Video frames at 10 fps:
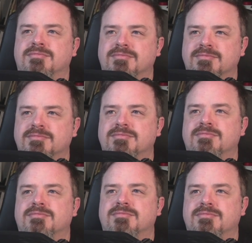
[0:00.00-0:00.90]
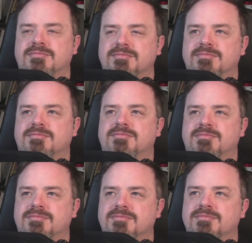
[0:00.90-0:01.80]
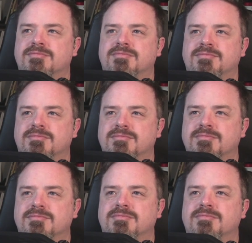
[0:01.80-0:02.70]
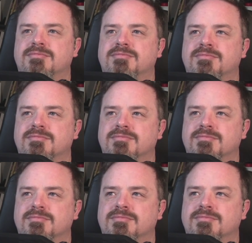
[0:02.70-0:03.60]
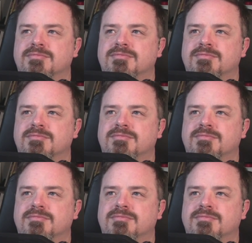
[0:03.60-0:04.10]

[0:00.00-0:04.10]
This person isn't speaking.